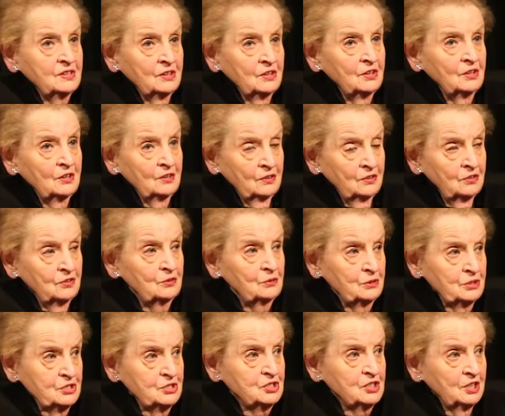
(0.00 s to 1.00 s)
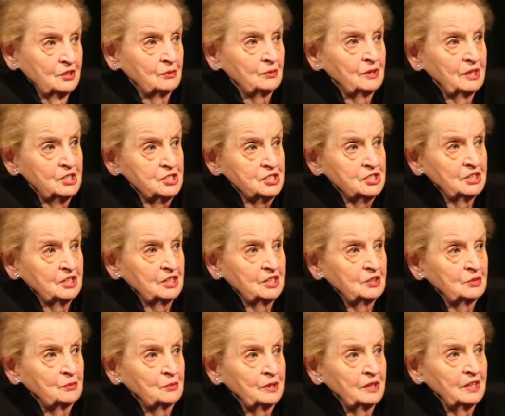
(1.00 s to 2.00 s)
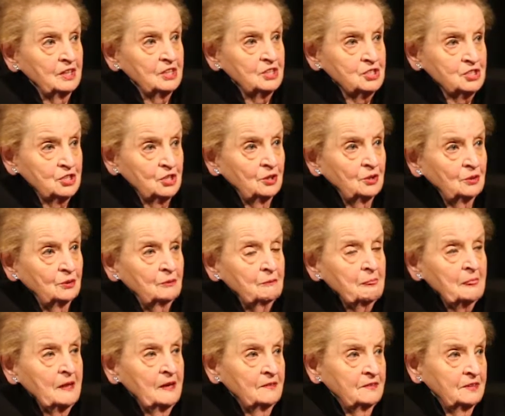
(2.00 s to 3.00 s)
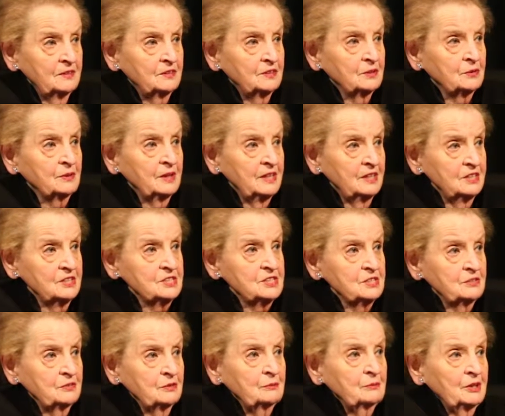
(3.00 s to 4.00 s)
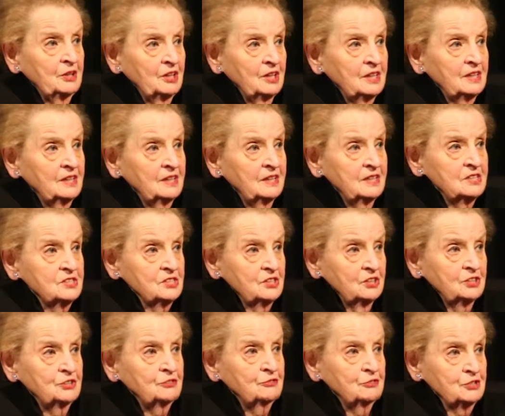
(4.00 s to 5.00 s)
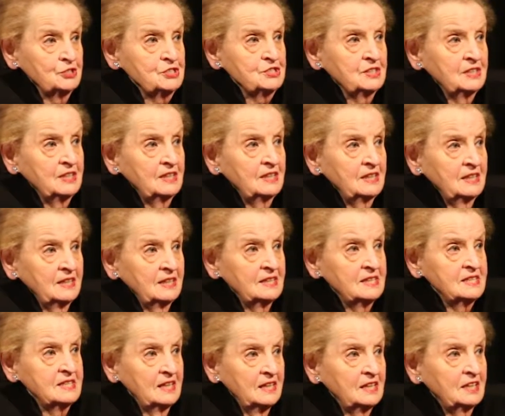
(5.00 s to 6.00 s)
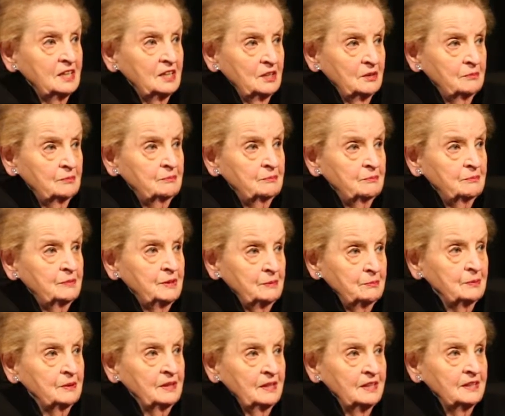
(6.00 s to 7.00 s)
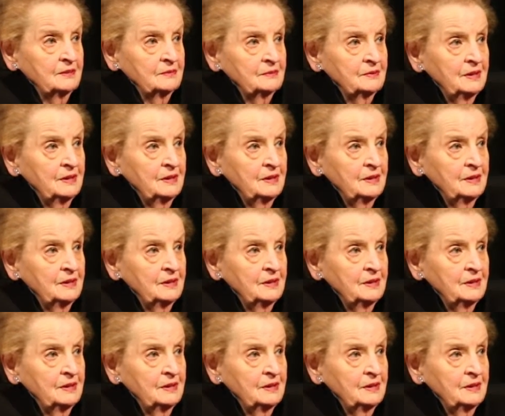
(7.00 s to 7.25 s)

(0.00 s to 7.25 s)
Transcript: the newest generation, can really show that the greatness of America is our diversity and taking people in.